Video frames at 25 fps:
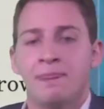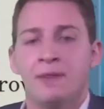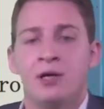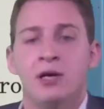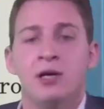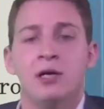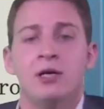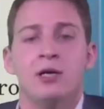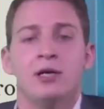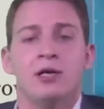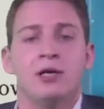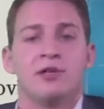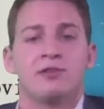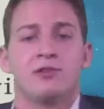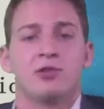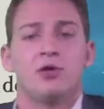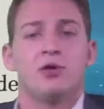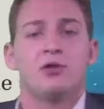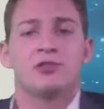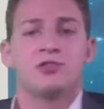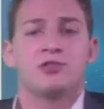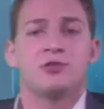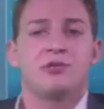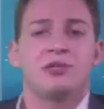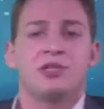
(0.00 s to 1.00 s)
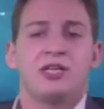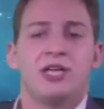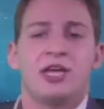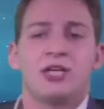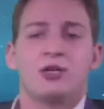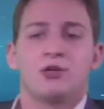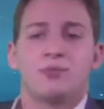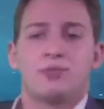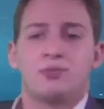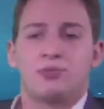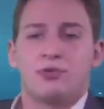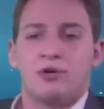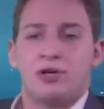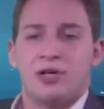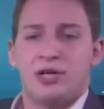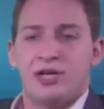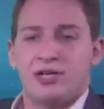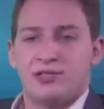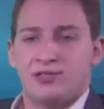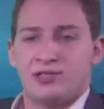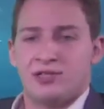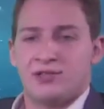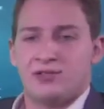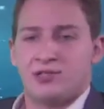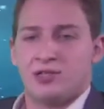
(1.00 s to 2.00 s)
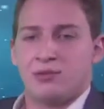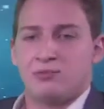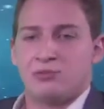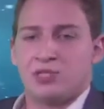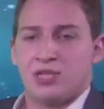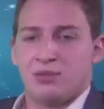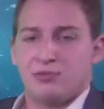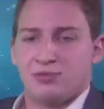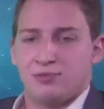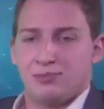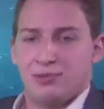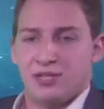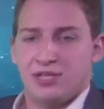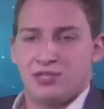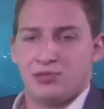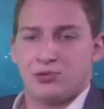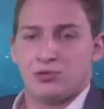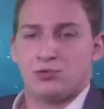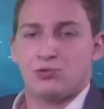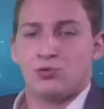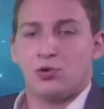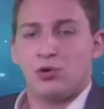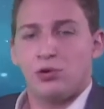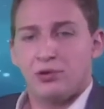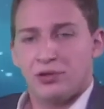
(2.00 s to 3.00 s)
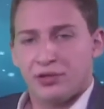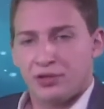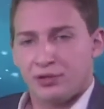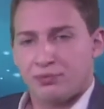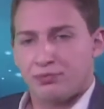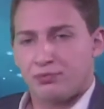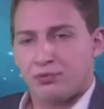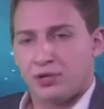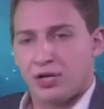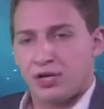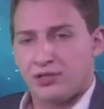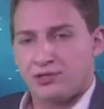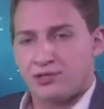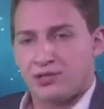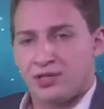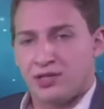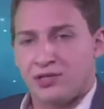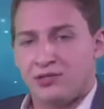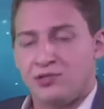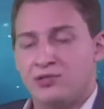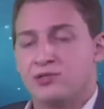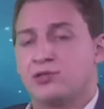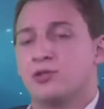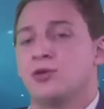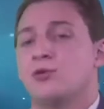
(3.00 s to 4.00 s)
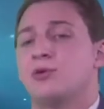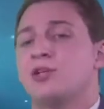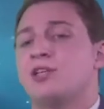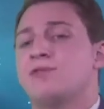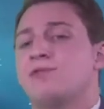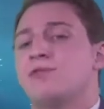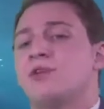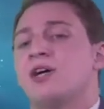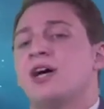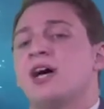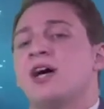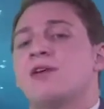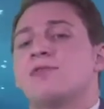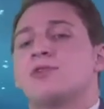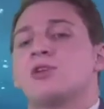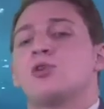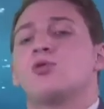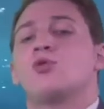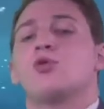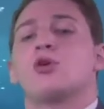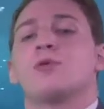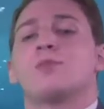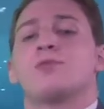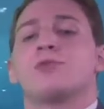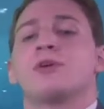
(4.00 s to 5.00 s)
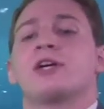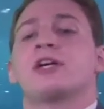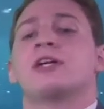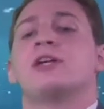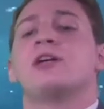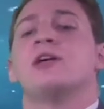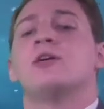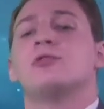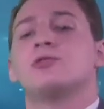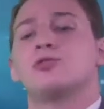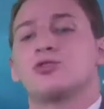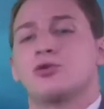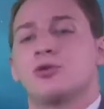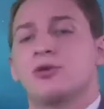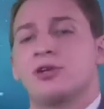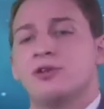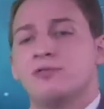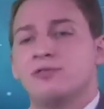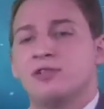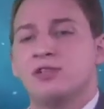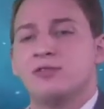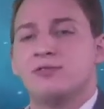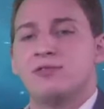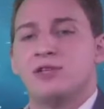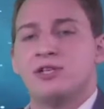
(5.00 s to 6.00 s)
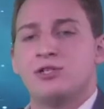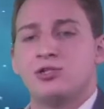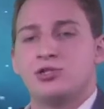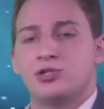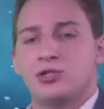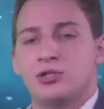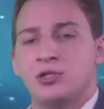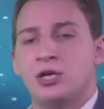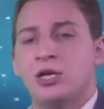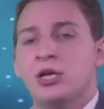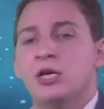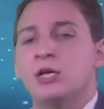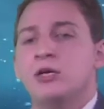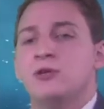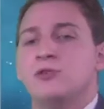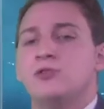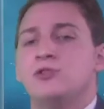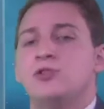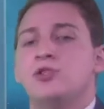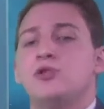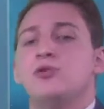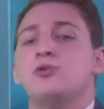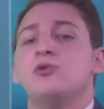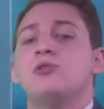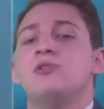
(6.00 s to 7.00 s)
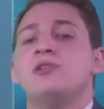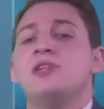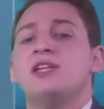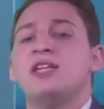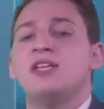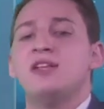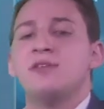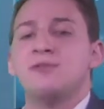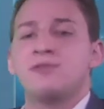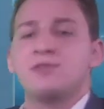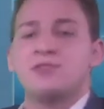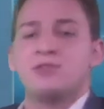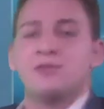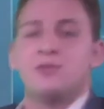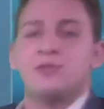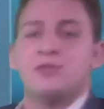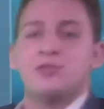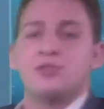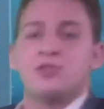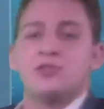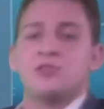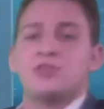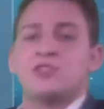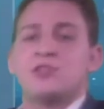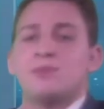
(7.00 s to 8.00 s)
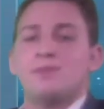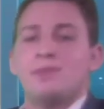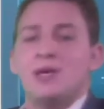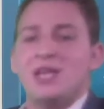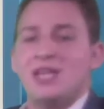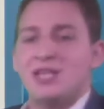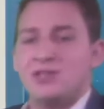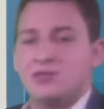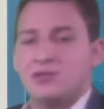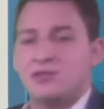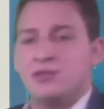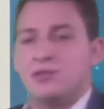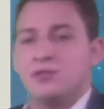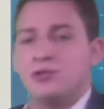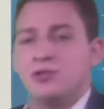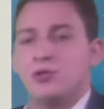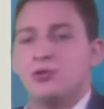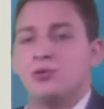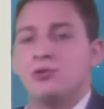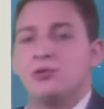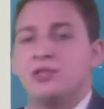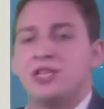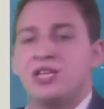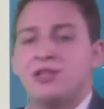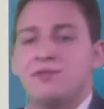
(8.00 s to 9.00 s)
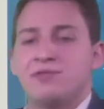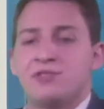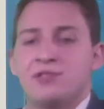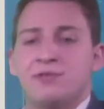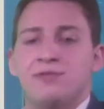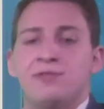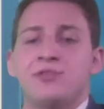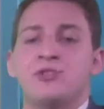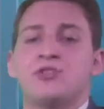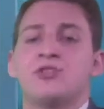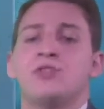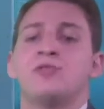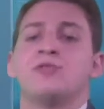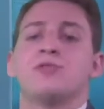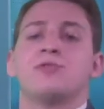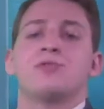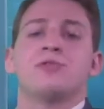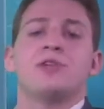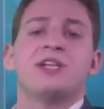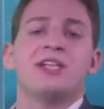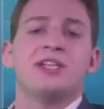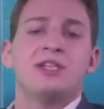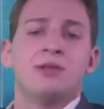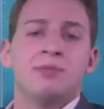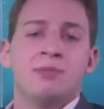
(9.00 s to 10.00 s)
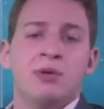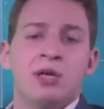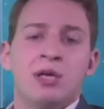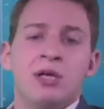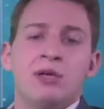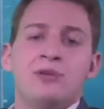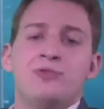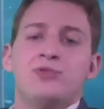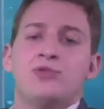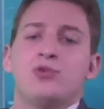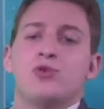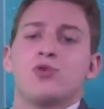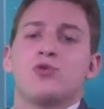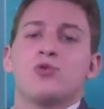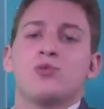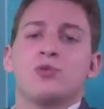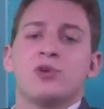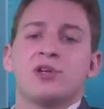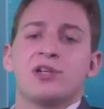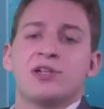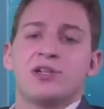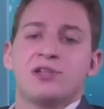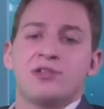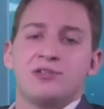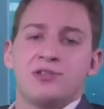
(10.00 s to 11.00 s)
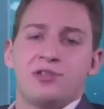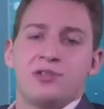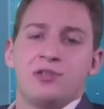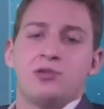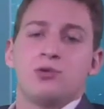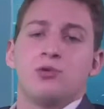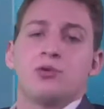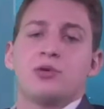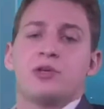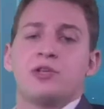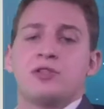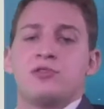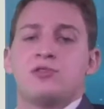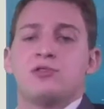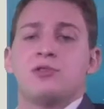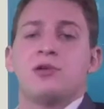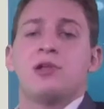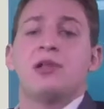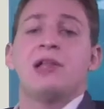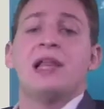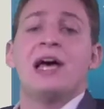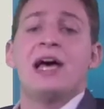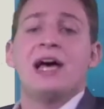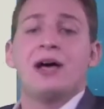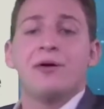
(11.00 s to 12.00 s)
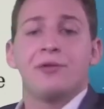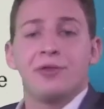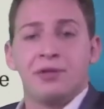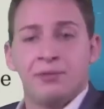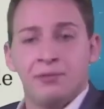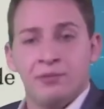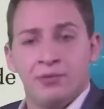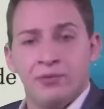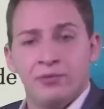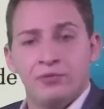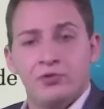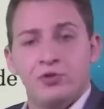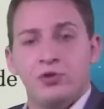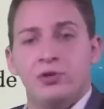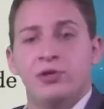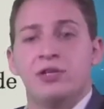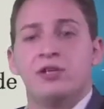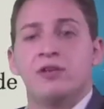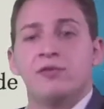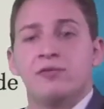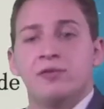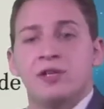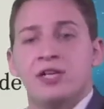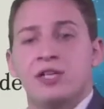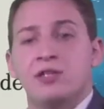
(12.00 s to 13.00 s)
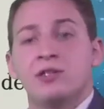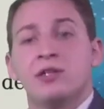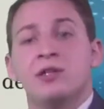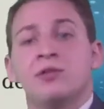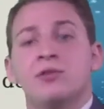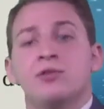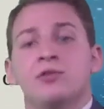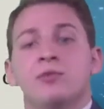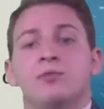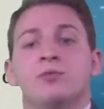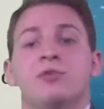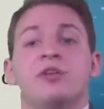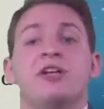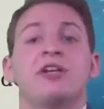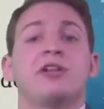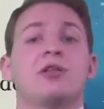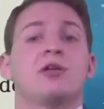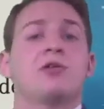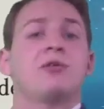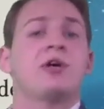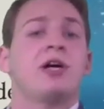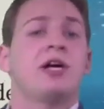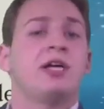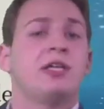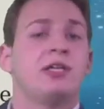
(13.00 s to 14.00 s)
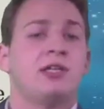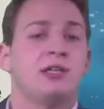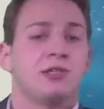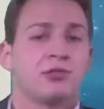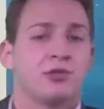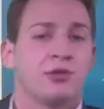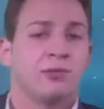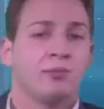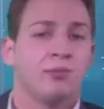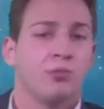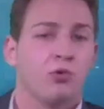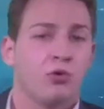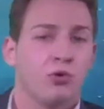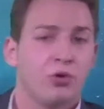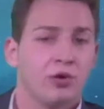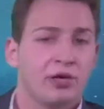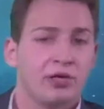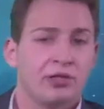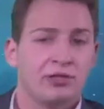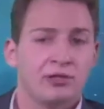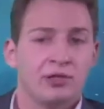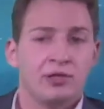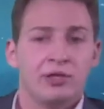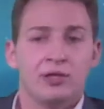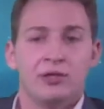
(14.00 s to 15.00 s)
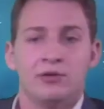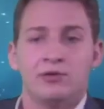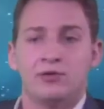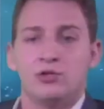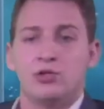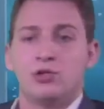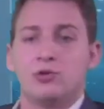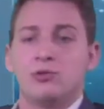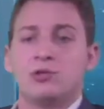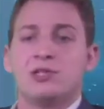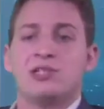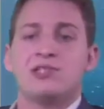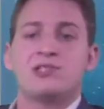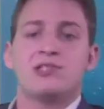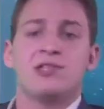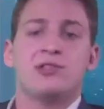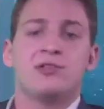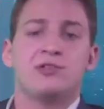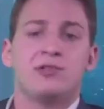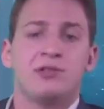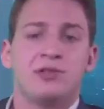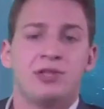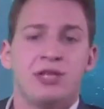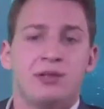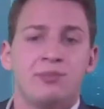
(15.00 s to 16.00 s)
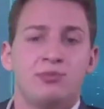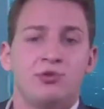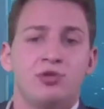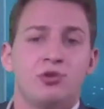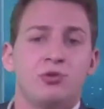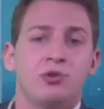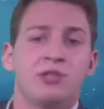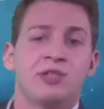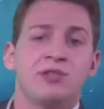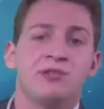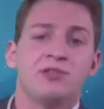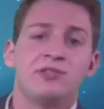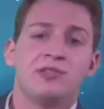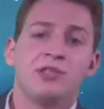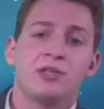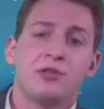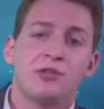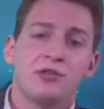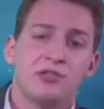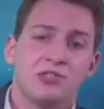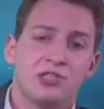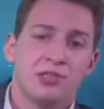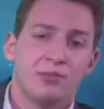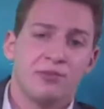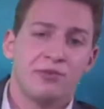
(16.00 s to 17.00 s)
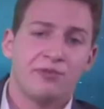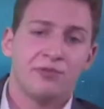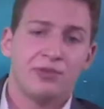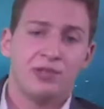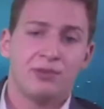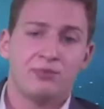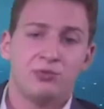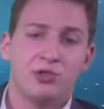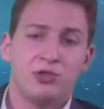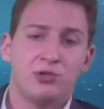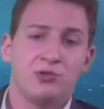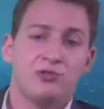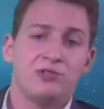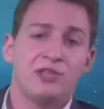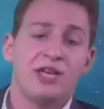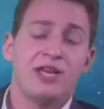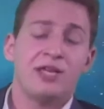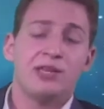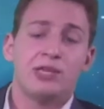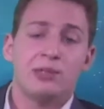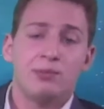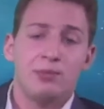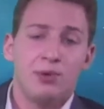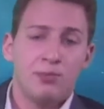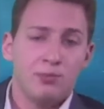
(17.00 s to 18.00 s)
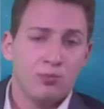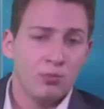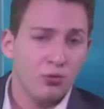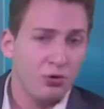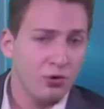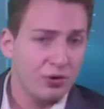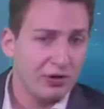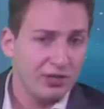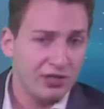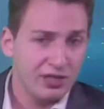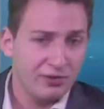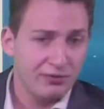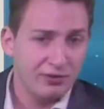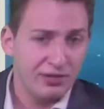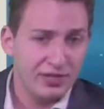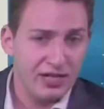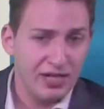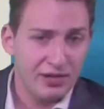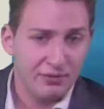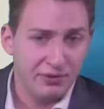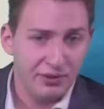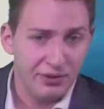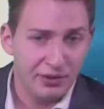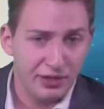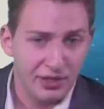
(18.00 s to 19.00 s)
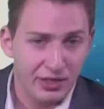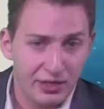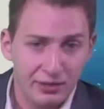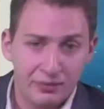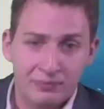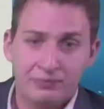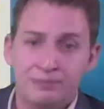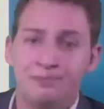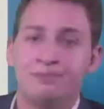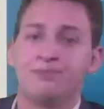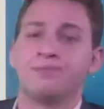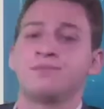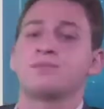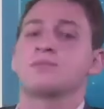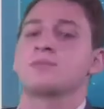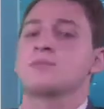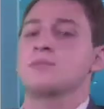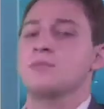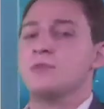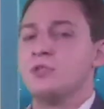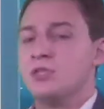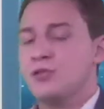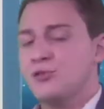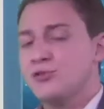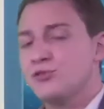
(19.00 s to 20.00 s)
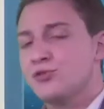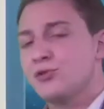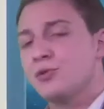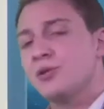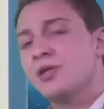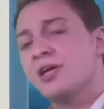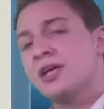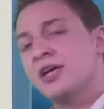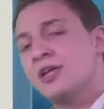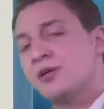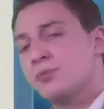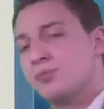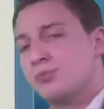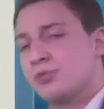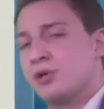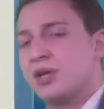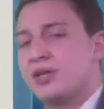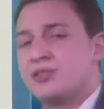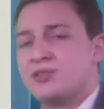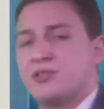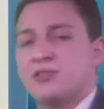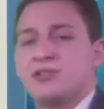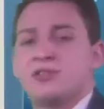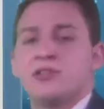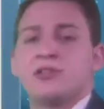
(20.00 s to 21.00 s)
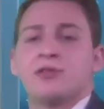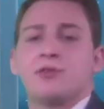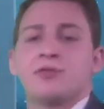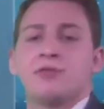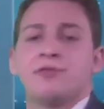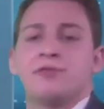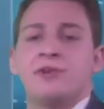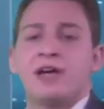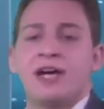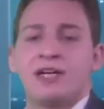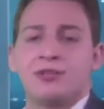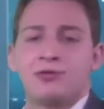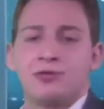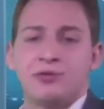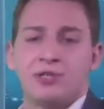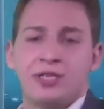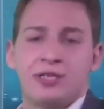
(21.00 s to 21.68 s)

It's also the enterprise that sometimes plays a role in the process. So if you have a corporate culture of innovation, do you leave sufficient space? Do you leave sufficient freedom to your workers in order to allow them to innovate and to bring their ideas on board? Do you listen to them? Do you consider some of them? Do you take them on board every now and then? So the enterprise is another factor that could